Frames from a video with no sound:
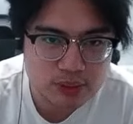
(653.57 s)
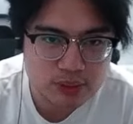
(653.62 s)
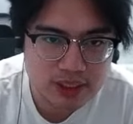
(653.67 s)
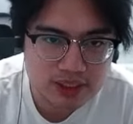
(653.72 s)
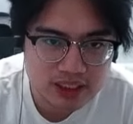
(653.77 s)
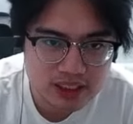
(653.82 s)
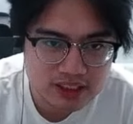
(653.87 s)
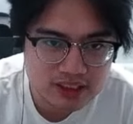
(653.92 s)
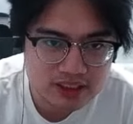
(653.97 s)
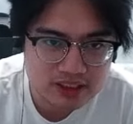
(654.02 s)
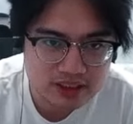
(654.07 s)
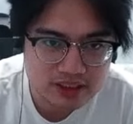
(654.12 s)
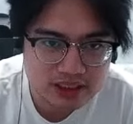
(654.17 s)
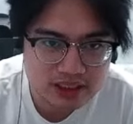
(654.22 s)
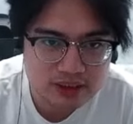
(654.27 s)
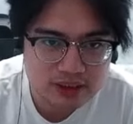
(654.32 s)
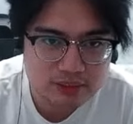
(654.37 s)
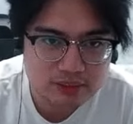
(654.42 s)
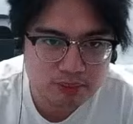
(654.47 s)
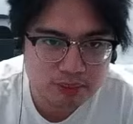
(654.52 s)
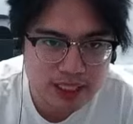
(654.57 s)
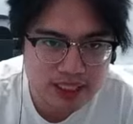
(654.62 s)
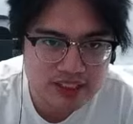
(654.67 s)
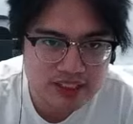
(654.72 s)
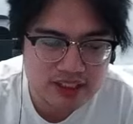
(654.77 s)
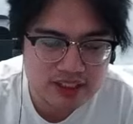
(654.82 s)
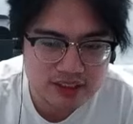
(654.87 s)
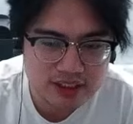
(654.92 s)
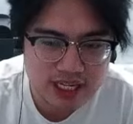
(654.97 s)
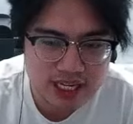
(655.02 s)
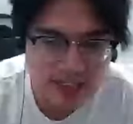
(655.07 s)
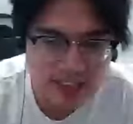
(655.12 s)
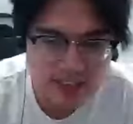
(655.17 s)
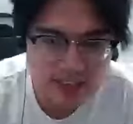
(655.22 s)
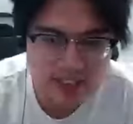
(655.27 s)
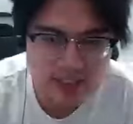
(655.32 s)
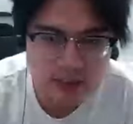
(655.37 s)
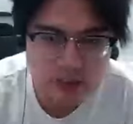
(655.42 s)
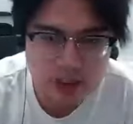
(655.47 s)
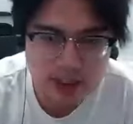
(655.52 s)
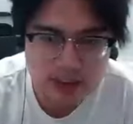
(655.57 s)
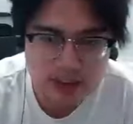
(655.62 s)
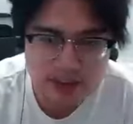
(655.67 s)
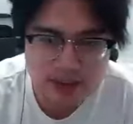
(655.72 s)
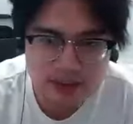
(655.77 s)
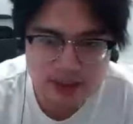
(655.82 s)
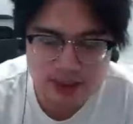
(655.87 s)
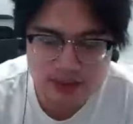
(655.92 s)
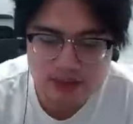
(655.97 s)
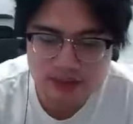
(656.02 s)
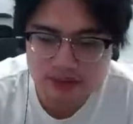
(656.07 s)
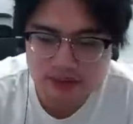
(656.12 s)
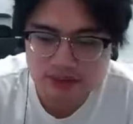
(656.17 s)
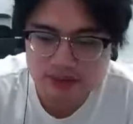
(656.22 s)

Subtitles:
why these mages are actually quite good now.